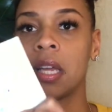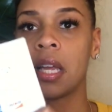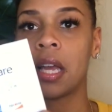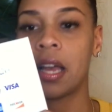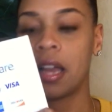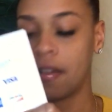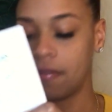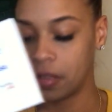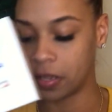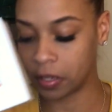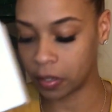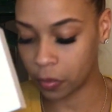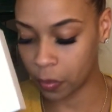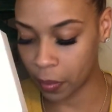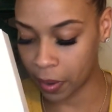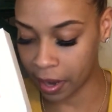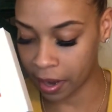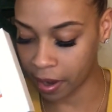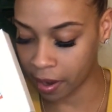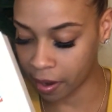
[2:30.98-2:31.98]
I have the
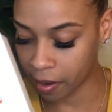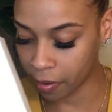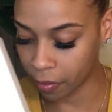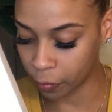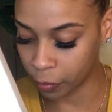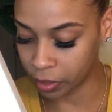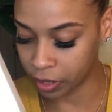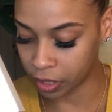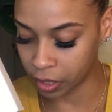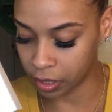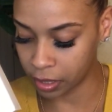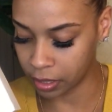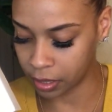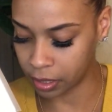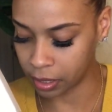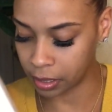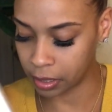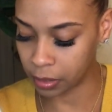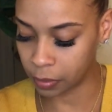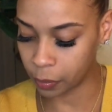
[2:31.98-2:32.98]
square, which is
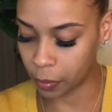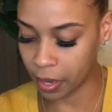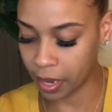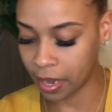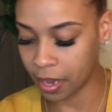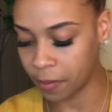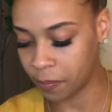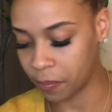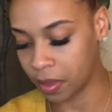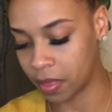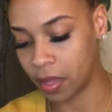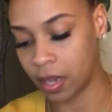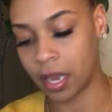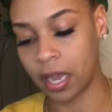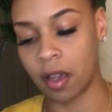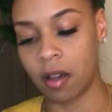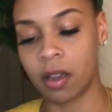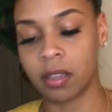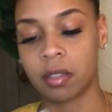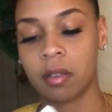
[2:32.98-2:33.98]
a swipe, and then I
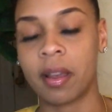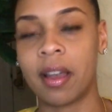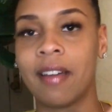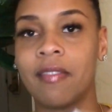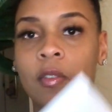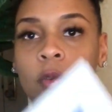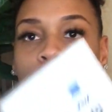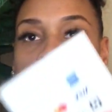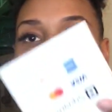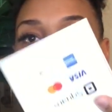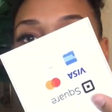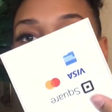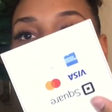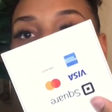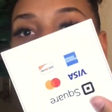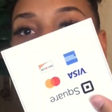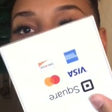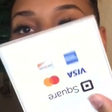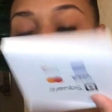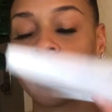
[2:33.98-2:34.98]
also have the one if you
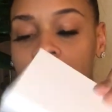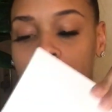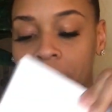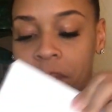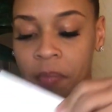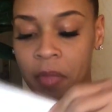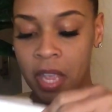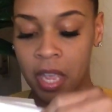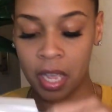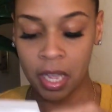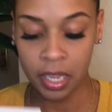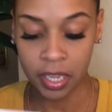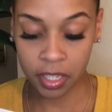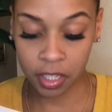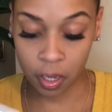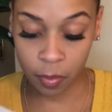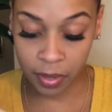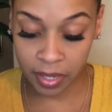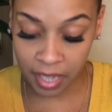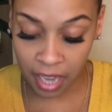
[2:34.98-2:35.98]
have a chip.
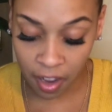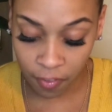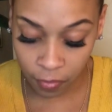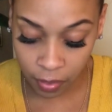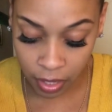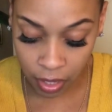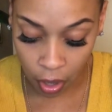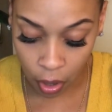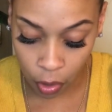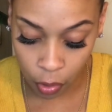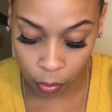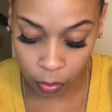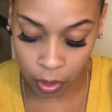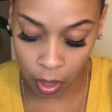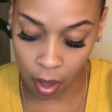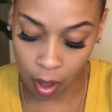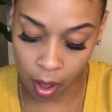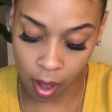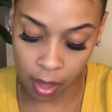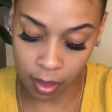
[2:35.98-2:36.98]
So it definitely holds
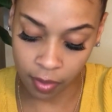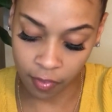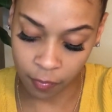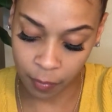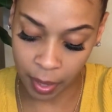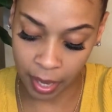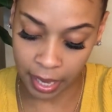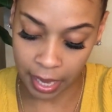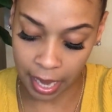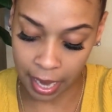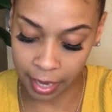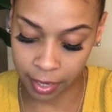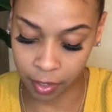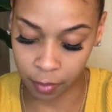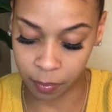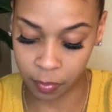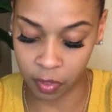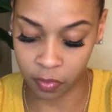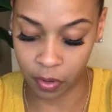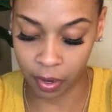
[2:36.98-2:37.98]
all of my
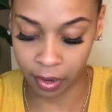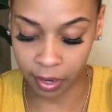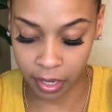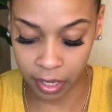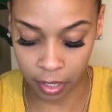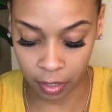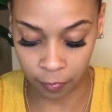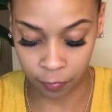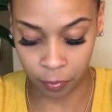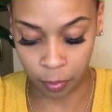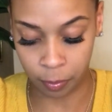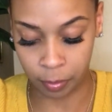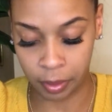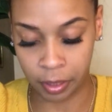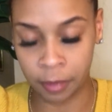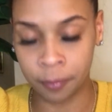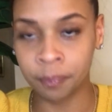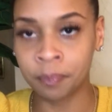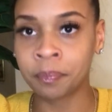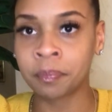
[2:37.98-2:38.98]
items very
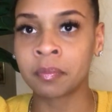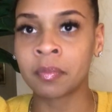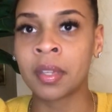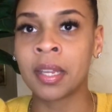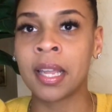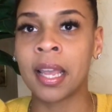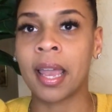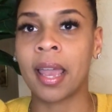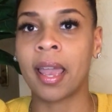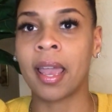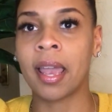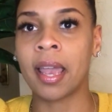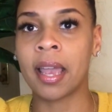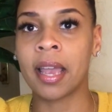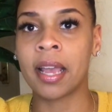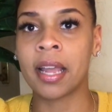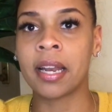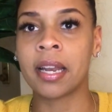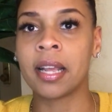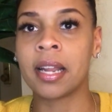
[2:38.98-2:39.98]
comfortably.
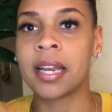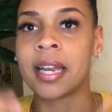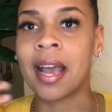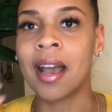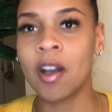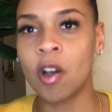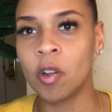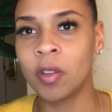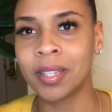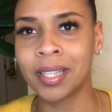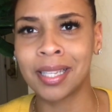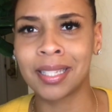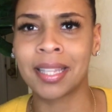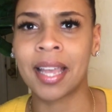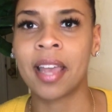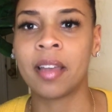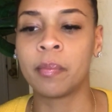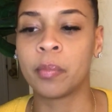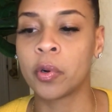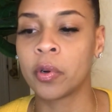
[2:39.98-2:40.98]
And not only is
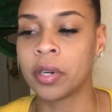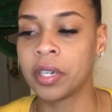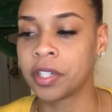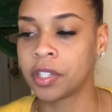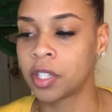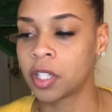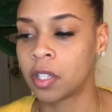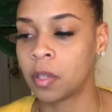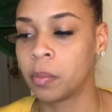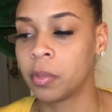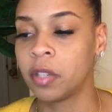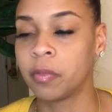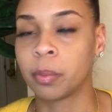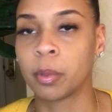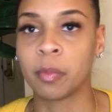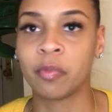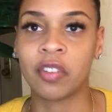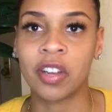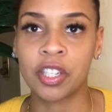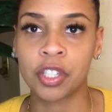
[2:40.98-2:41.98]
that important just to be
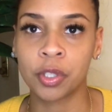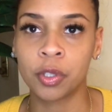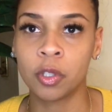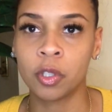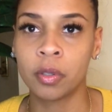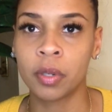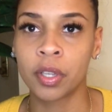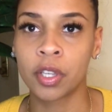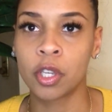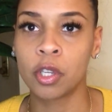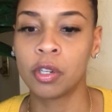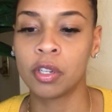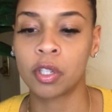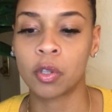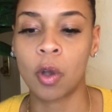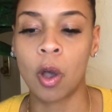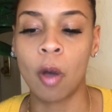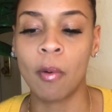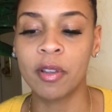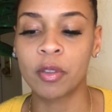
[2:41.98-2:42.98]
professional, you just
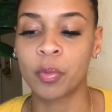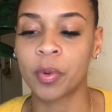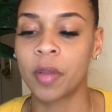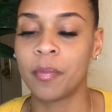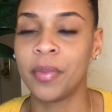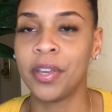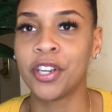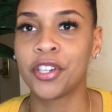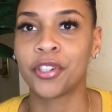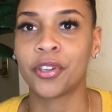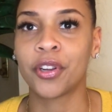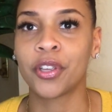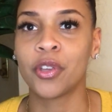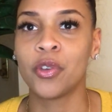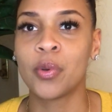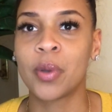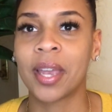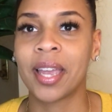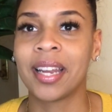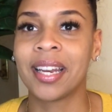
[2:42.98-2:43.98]
always want to make sure you
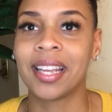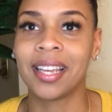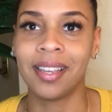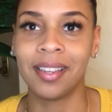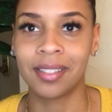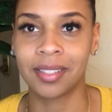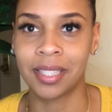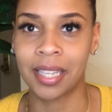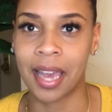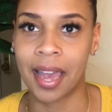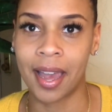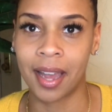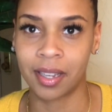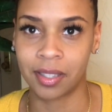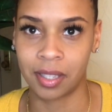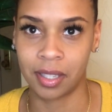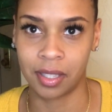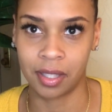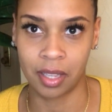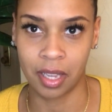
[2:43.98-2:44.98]
can easily
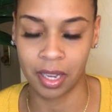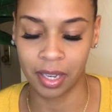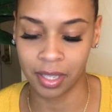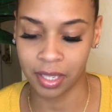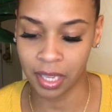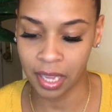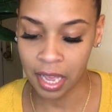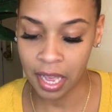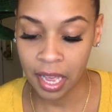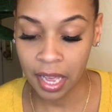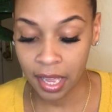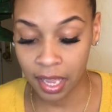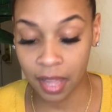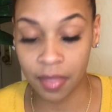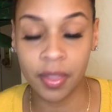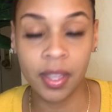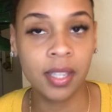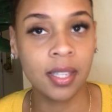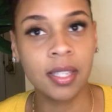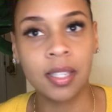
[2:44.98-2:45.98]
access things. And
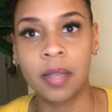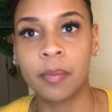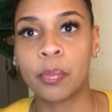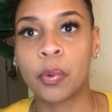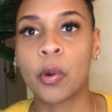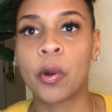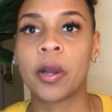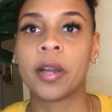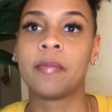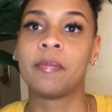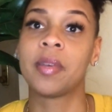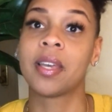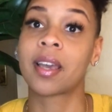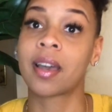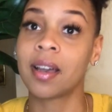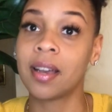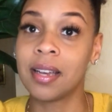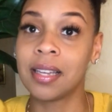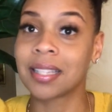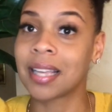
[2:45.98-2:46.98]
this is important
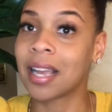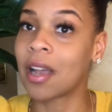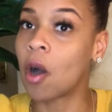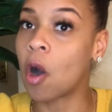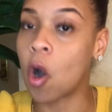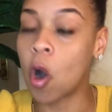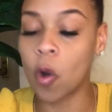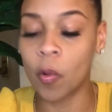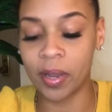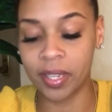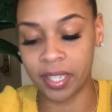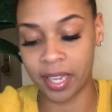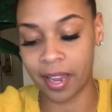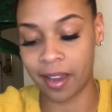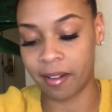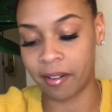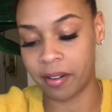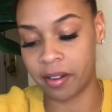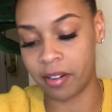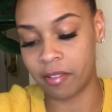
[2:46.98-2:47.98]
because I always
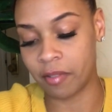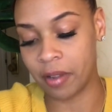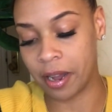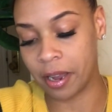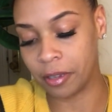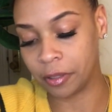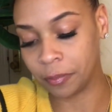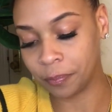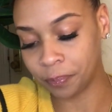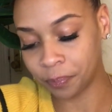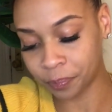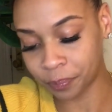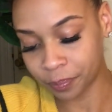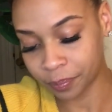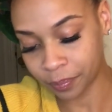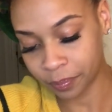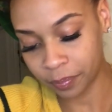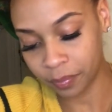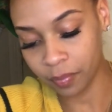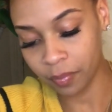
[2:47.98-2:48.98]
carry around
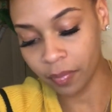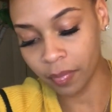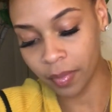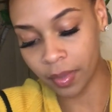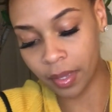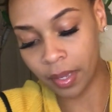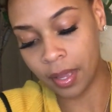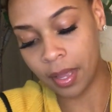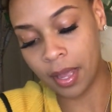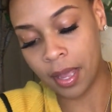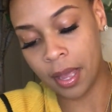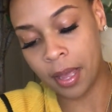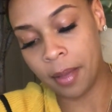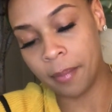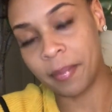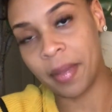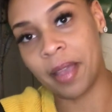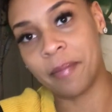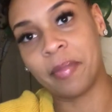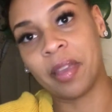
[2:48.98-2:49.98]

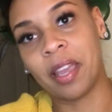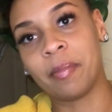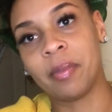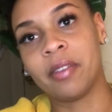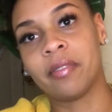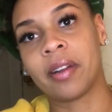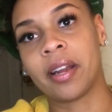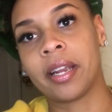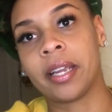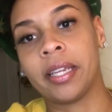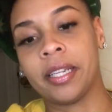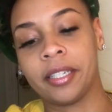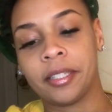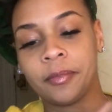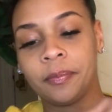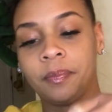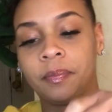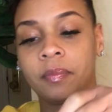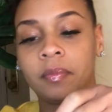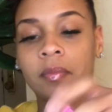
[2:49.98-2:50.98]
my baby right here.
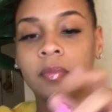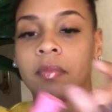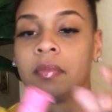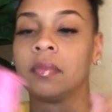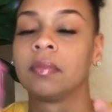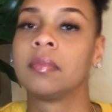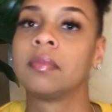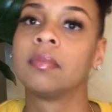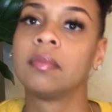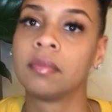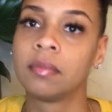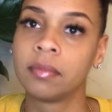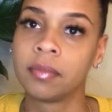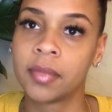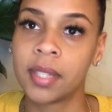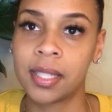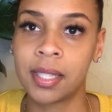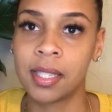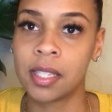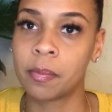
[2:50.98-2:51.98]

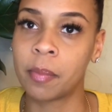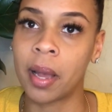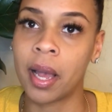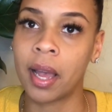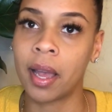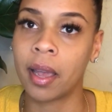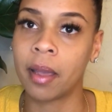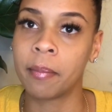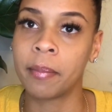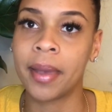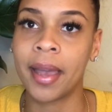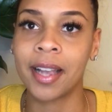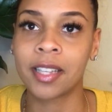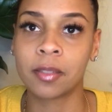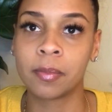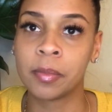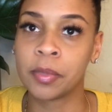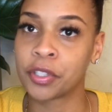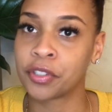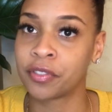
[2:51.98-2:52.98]
This is my
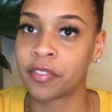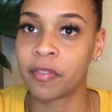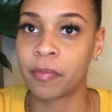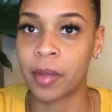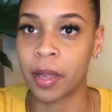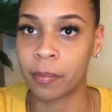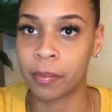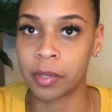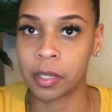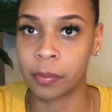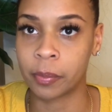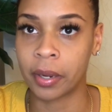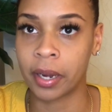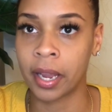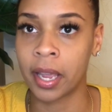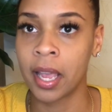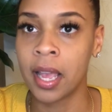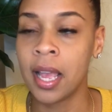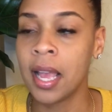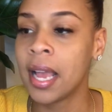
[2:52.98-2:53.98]
maximum strength pepper spray.
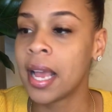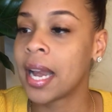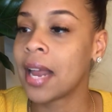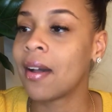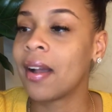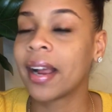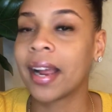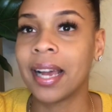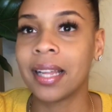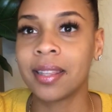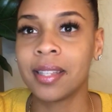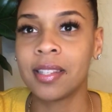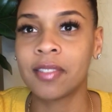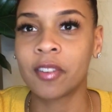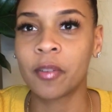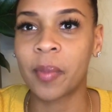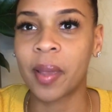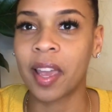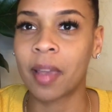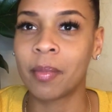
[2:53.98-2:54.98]
Now, I got this
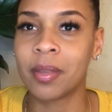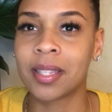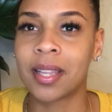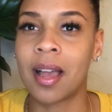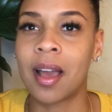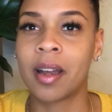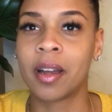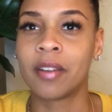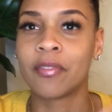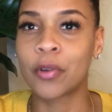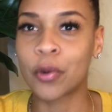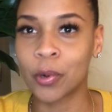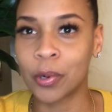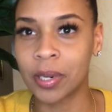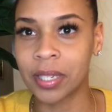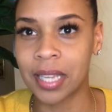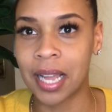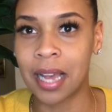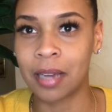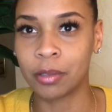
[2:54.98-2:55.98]
from Amazon, and of
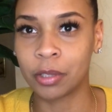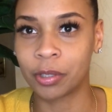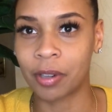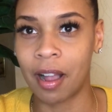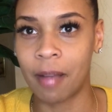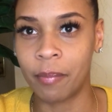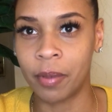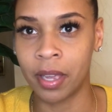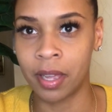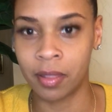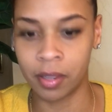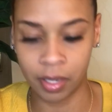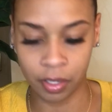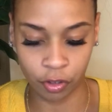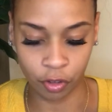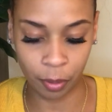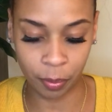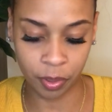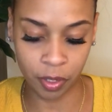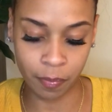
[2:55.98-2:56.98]
course I'll drop it in the
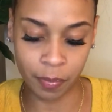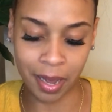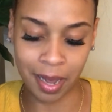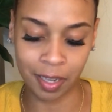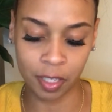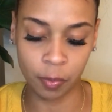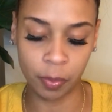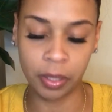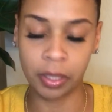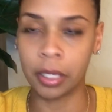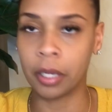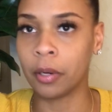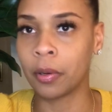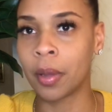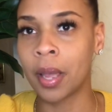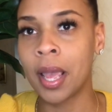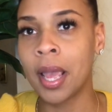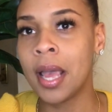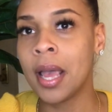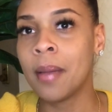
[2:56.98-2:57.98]
description box below,
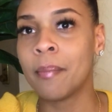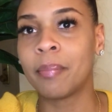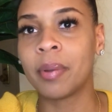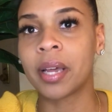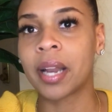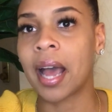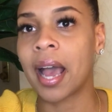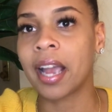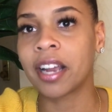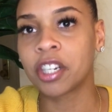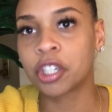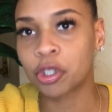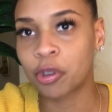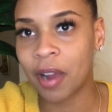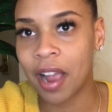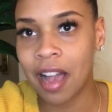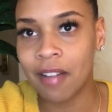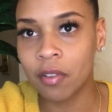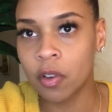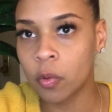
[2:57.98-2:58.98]
but I
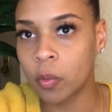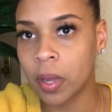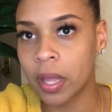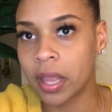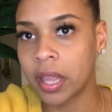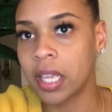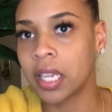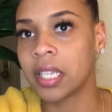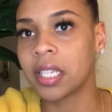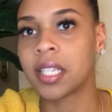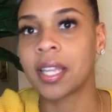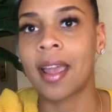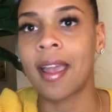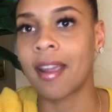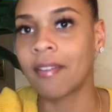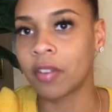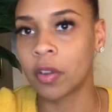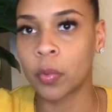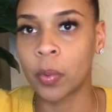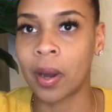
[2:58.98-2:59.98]
travel with this
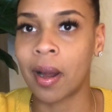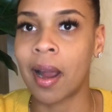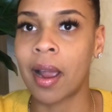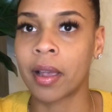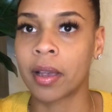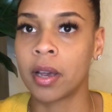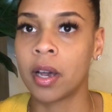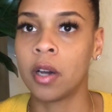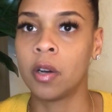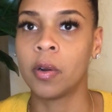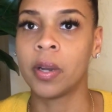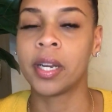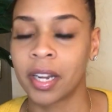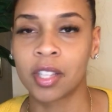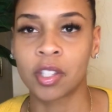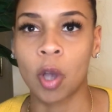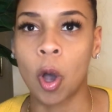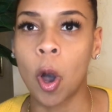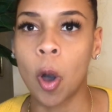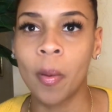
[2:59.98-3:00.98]
everywhere I go, and
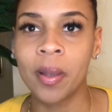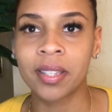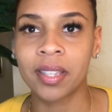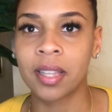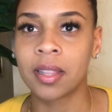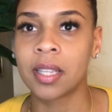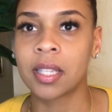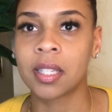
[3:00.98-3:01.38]
it's always in the